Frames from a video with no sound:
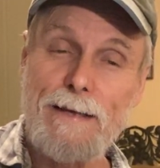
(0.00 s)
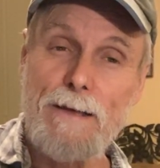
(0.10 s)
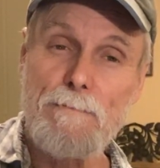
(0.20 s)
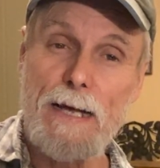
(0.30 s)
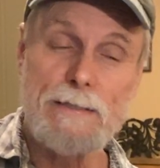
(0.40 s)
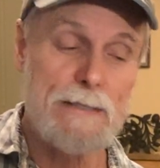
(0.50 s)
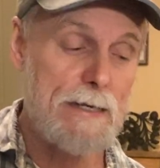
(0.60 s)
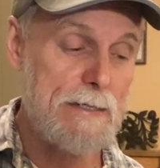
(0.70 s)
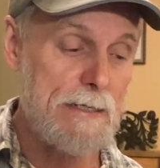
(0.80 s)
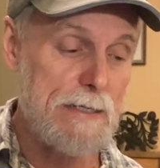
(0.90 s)
And back to
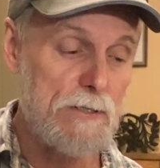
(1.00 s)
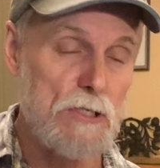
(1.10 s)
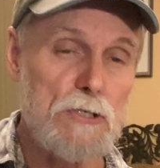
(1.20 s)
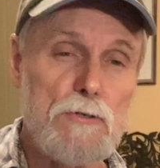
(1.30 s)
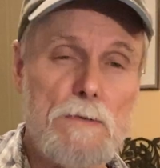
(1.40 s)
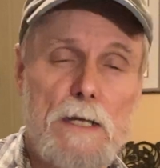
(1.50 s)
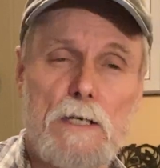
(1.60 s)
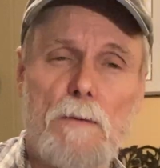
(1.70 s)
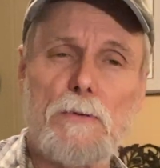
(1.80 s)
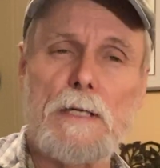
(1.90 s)
that D. So let's just do that a
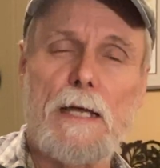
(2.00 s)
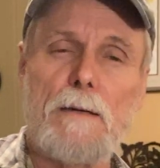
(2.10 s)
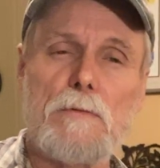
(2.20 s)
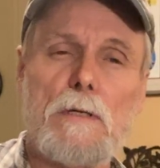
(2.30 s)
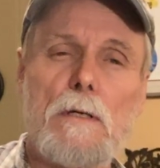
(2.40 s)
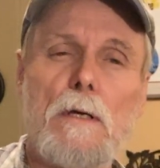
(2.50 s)
couple times.